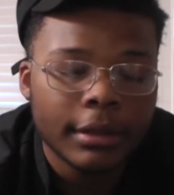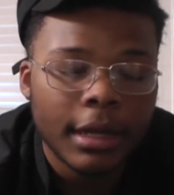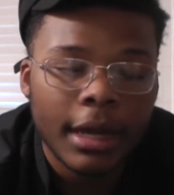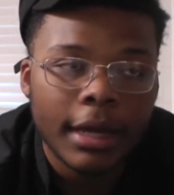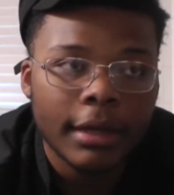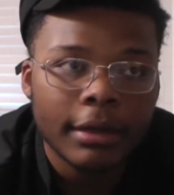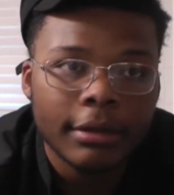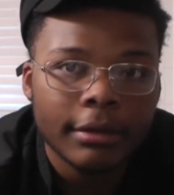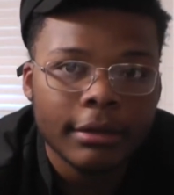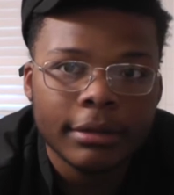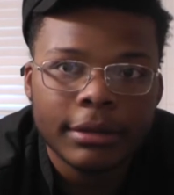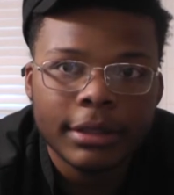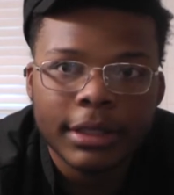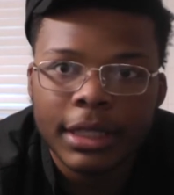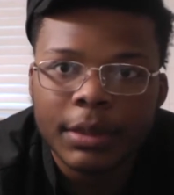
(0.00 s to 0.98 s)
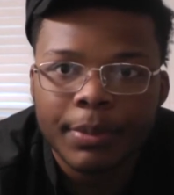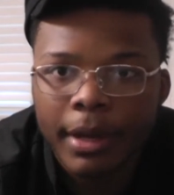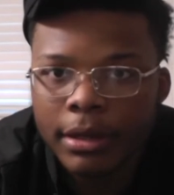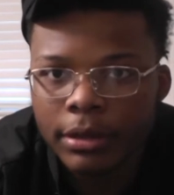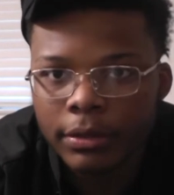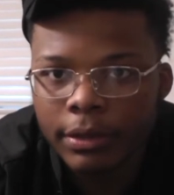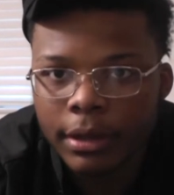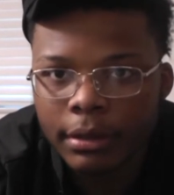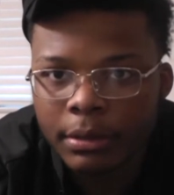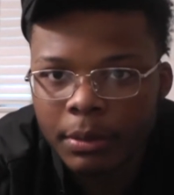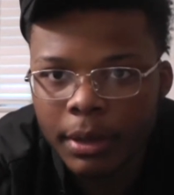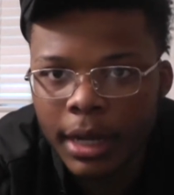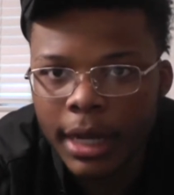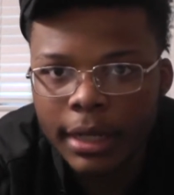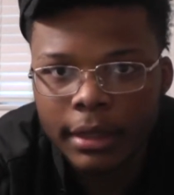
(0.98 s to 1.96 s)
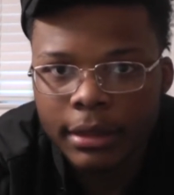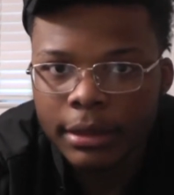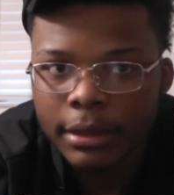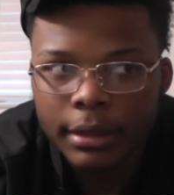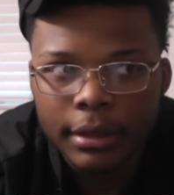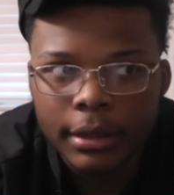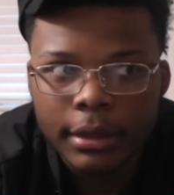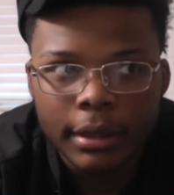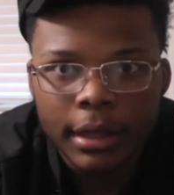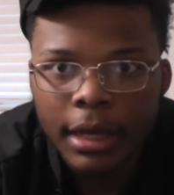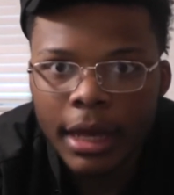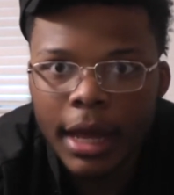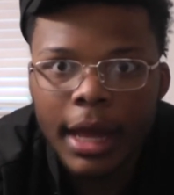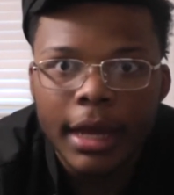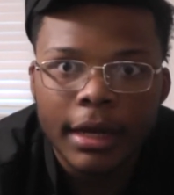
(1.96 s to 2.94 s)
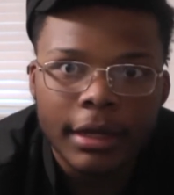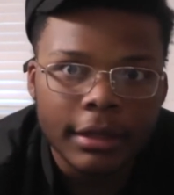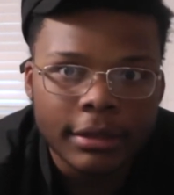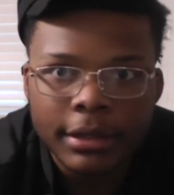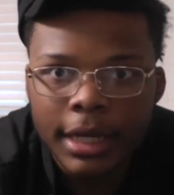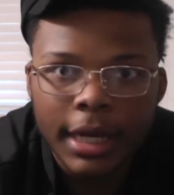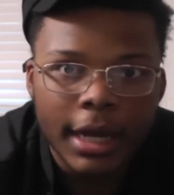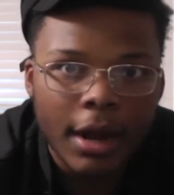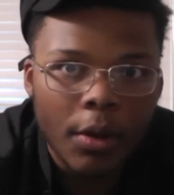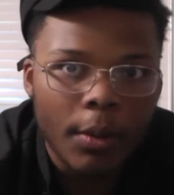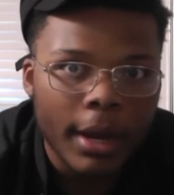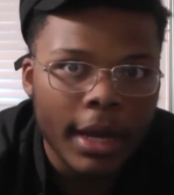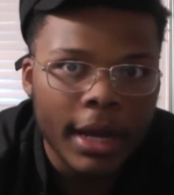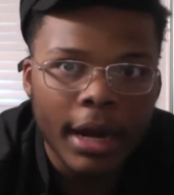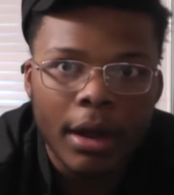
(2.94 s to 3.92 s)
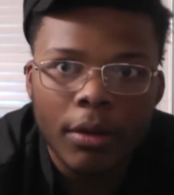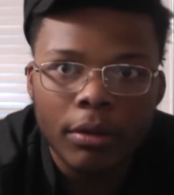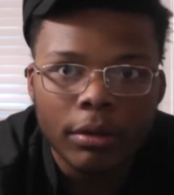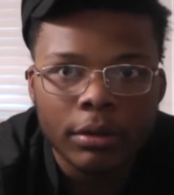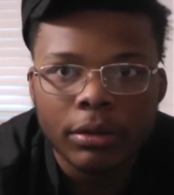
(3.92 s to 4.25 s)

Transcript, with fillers: Like six pounds of ribs, like had to take it out, weigh it out.